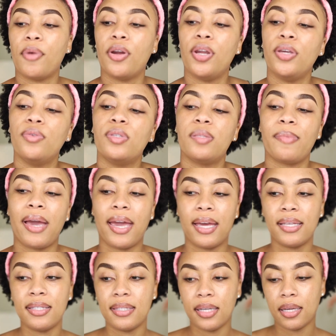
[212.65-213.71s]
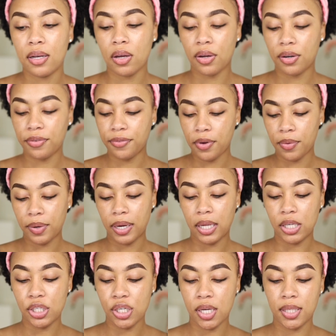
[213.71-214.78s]
gonna use my Estee Lauder
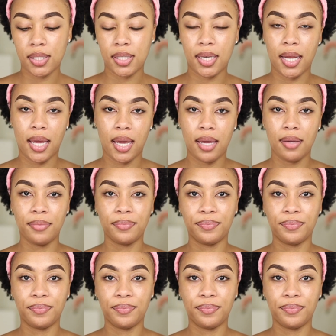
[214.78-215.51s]
foundation today